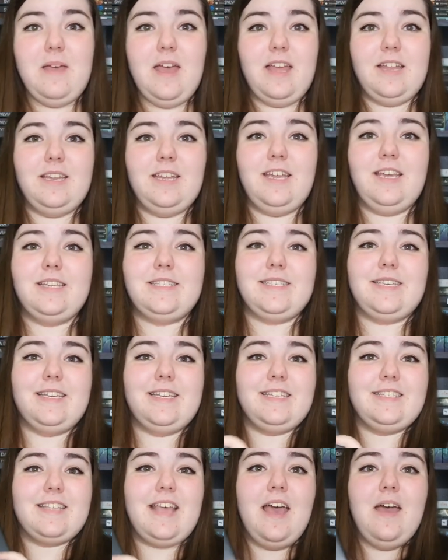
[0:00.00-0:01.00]
and it
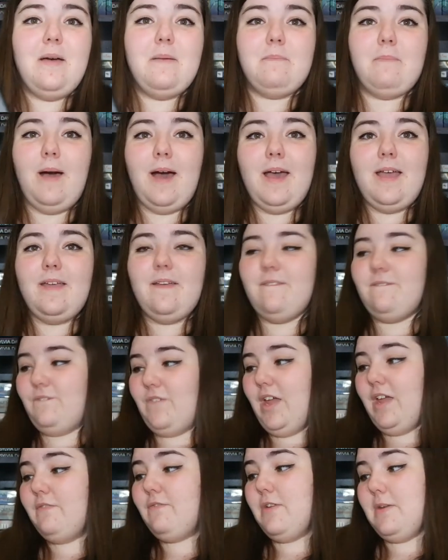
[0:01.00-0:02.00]
is My
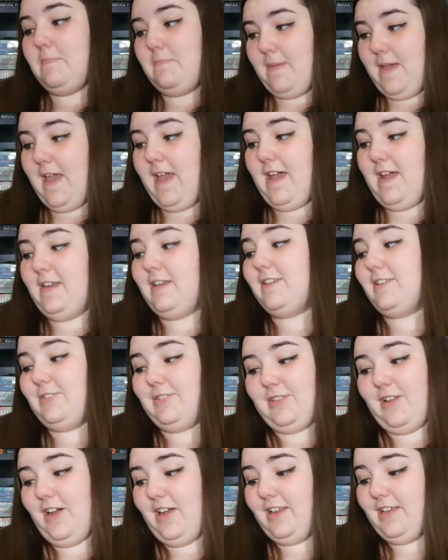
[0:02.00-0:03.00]
Favorite Band Does
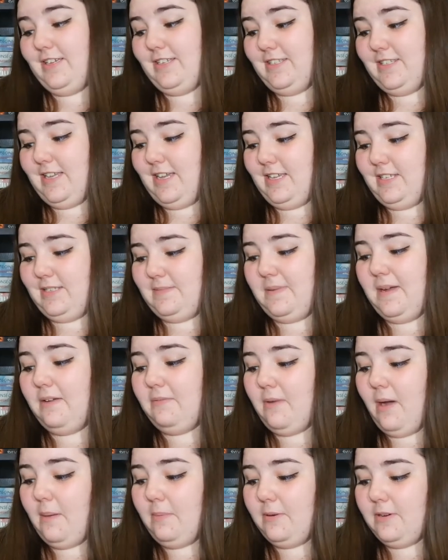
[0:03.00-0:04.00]
Not Exist by
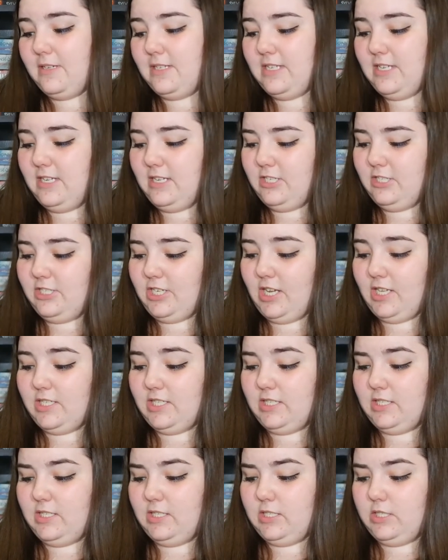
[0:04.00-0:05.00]
Robert T.
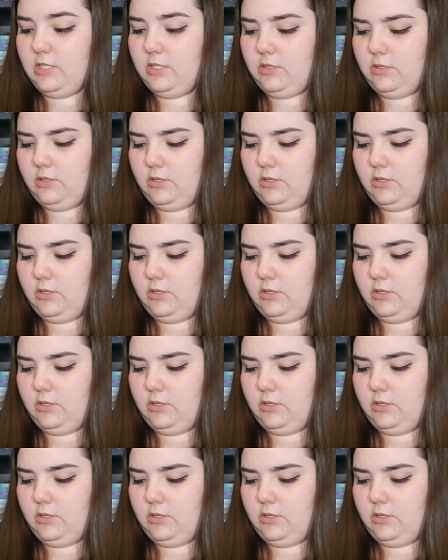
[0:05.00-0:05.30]
Jeschonek.